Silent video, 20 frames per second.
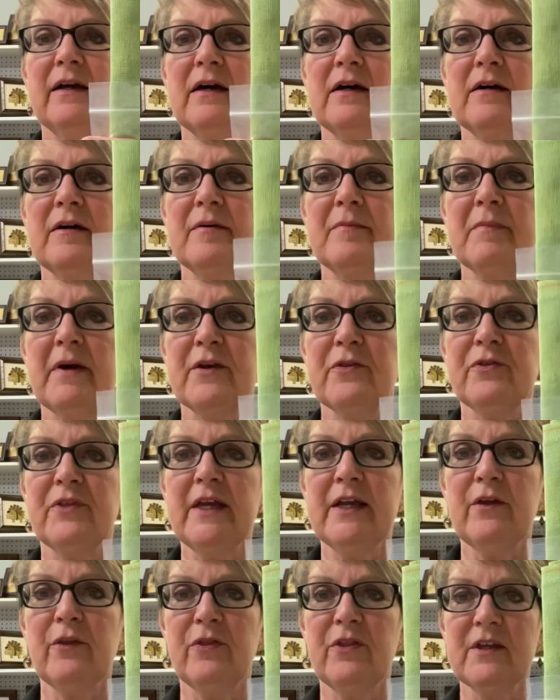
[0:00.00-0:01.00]
I
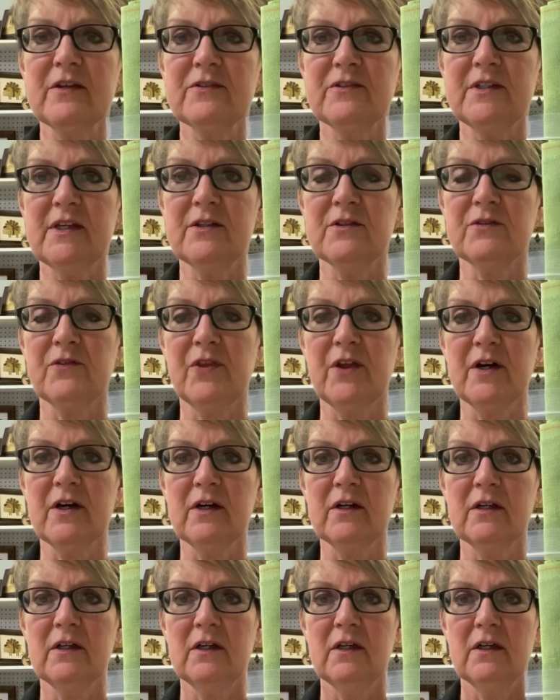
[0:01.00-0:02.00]
think this is
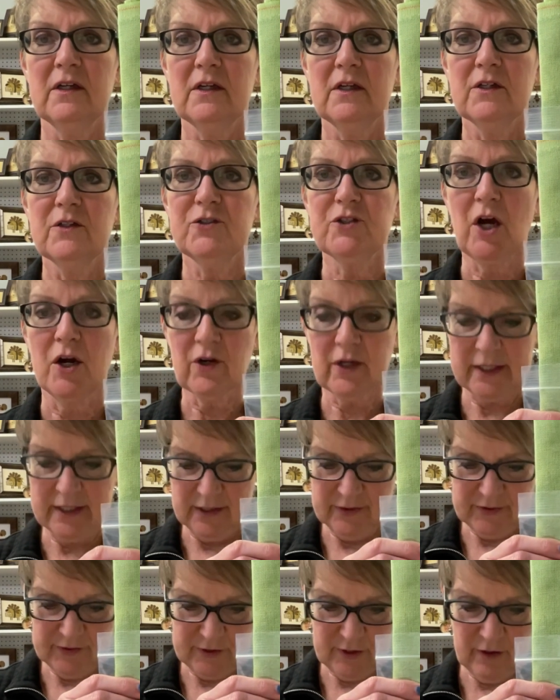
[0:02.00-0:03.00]
the
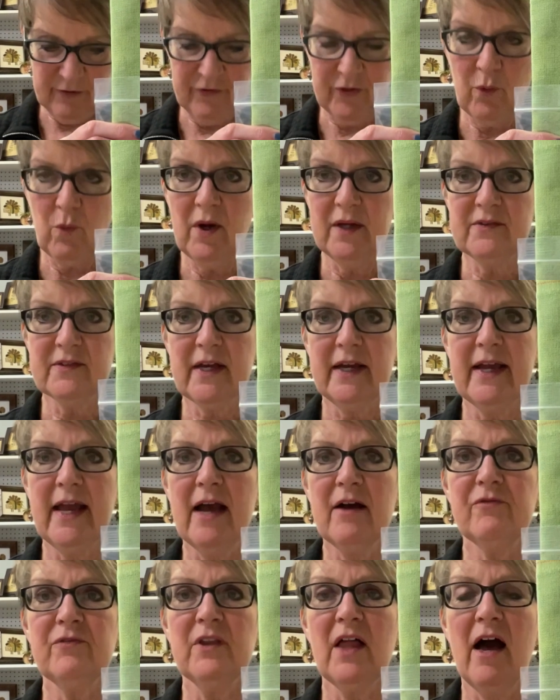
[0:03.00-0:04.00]
darkest of the ones I
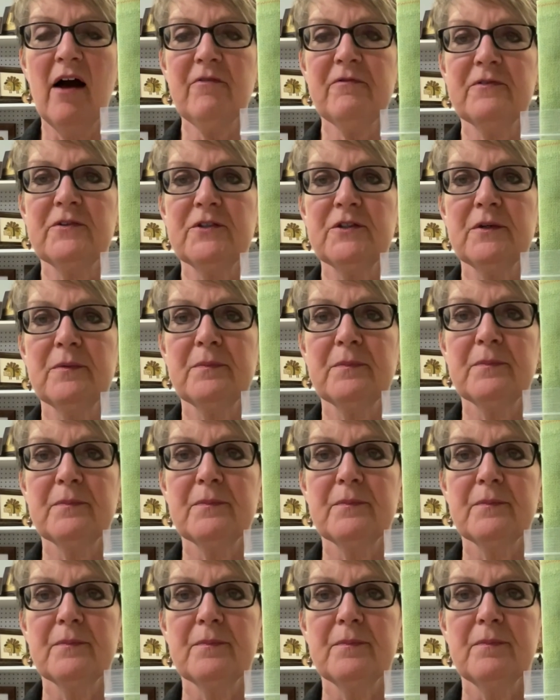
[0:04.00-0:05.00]
have left.
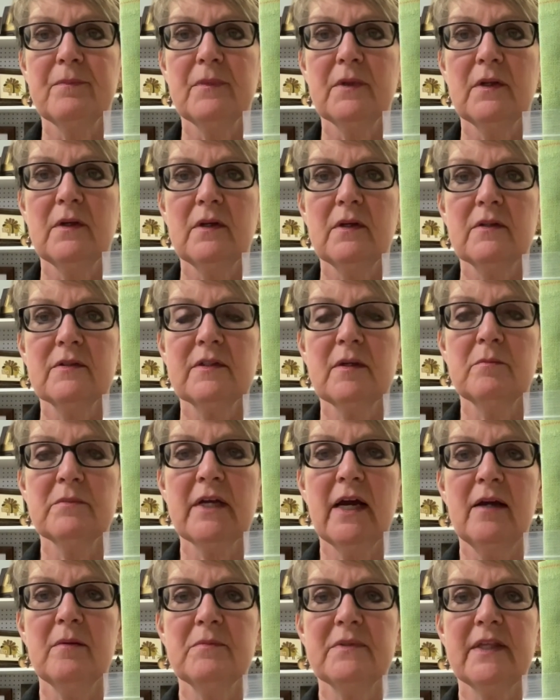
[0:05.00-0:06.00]

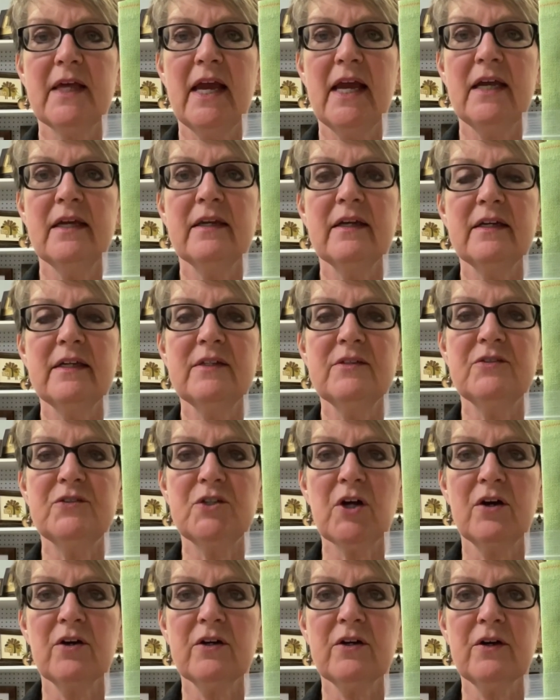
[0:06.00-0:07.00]
Sometimes the Aida is
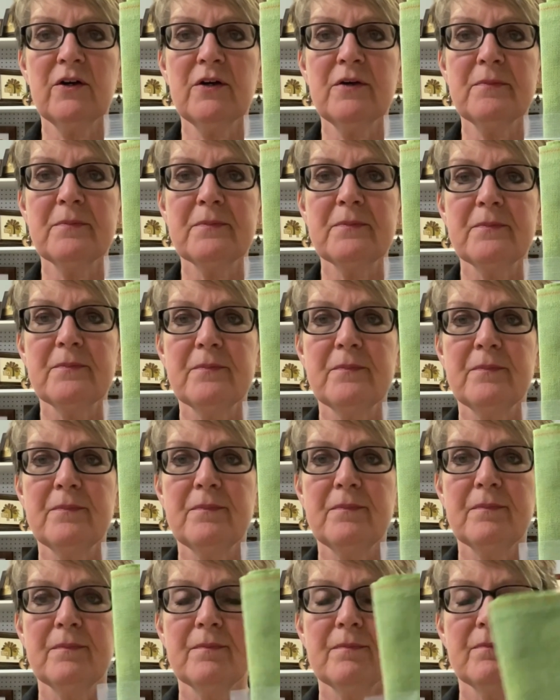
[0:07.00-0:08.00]
darker.
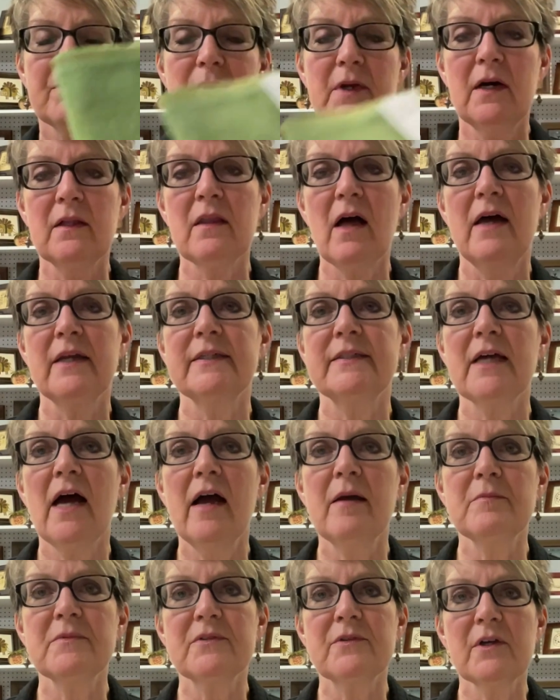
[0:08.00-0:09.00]
A lot of
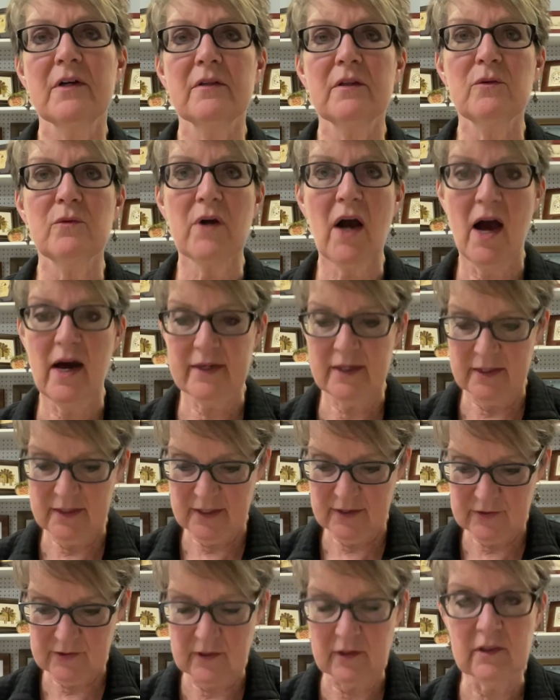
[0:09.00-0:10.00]
times the Lugana
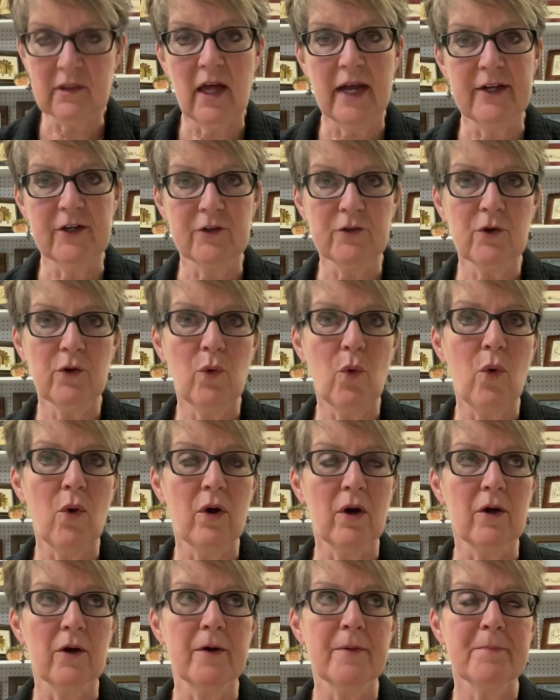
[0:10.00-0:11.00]
is lighter
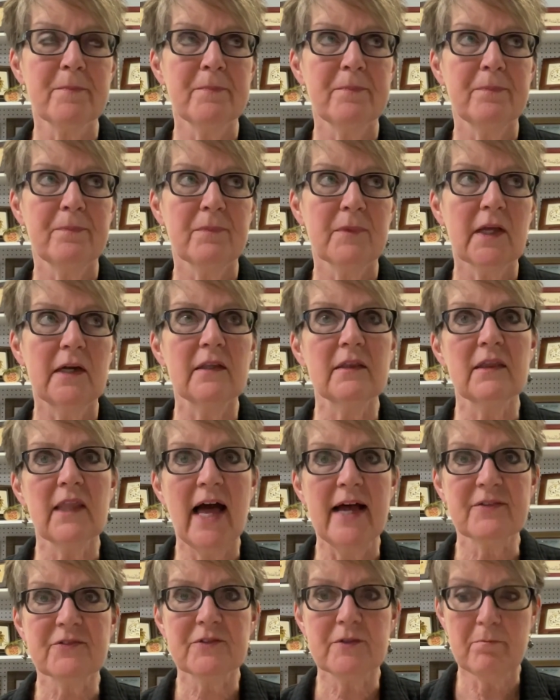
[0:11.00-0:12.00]
or
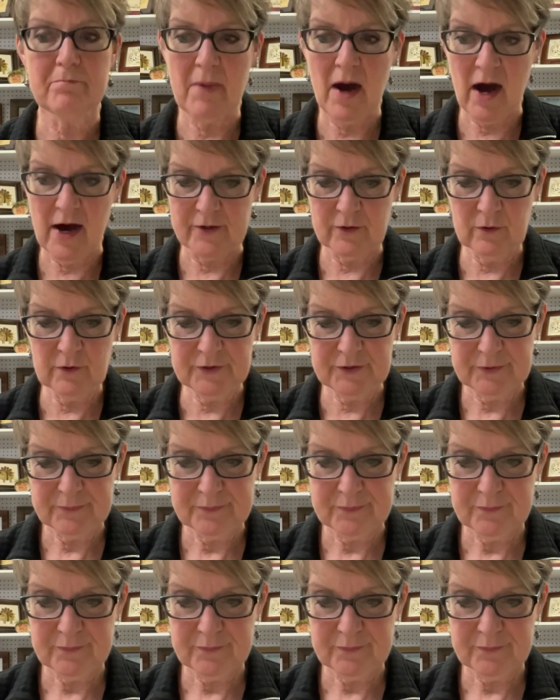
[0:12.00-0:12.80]
less mottled.